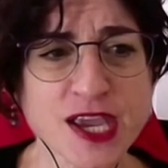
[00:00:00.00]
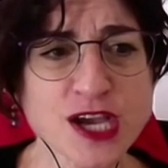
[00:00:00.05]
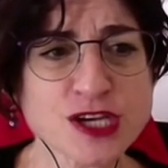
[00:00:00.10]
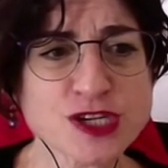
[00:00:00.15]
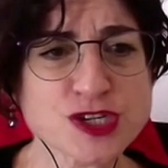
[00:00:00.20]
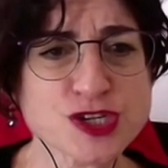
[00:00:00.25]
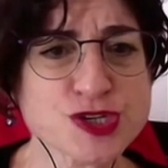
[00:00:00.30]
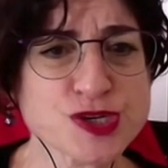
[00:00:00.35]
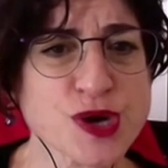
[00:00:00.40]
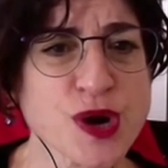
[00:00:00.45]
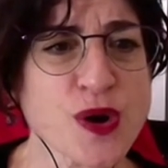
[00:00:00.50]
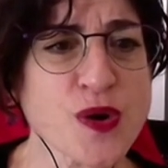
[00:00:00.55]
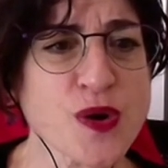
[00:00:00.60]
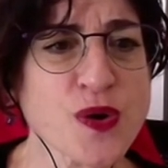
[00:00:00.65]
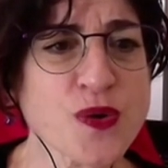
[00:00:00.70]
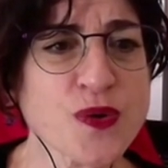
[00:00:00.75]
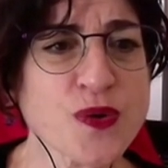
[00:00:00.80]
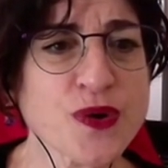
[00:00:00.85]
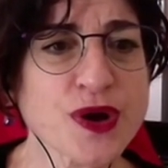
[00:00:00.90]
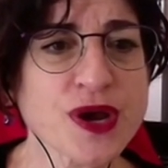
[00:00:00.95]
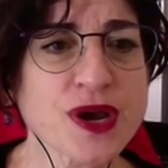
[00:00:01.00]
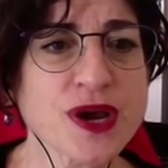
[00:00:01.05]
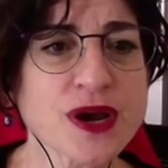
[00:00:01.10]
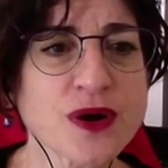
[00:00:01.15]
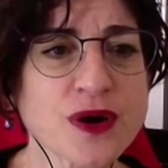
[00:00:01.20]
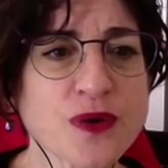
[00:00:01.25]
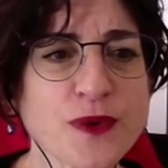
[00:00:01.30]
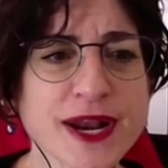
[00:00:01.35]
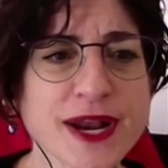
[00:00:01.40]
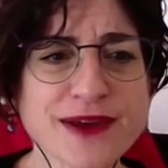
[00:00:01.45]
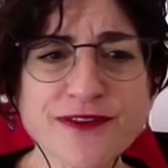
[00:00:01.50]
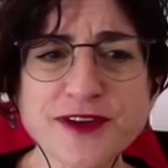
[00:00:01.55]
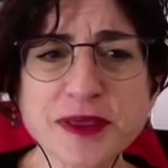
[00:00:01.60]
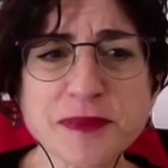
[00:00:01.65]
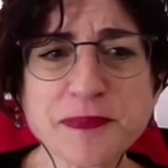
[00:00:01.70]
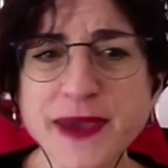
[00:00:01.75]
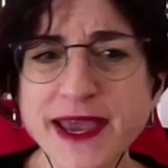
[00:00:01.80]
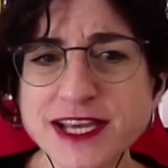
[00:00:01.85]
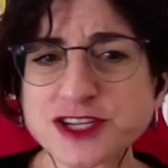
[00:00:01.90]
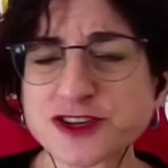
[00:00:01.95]
So whatever the
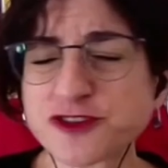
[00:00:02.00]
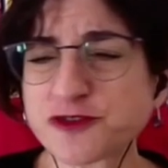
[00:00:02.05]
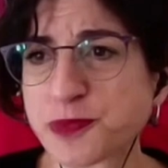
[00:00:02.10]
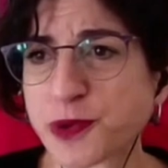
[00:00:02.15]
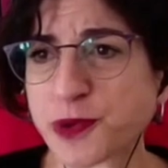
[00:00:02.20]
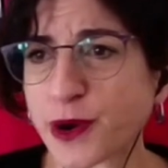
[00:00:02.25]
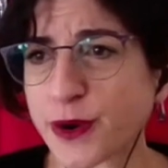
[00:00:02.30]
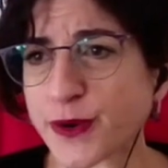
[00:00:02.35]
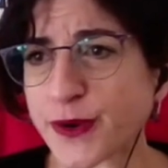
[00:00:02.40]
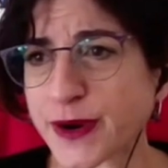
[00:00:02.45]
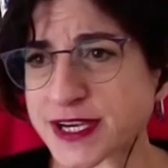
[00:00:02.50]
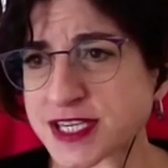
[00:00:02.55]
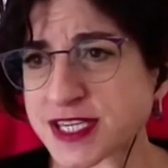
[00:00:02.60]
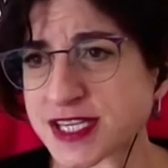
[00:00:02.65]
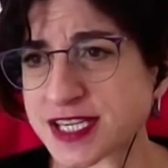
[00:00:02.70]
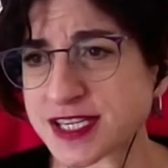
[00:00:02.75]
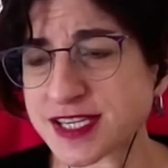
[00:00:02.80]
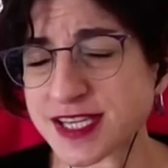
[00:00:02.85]
pace of progress is,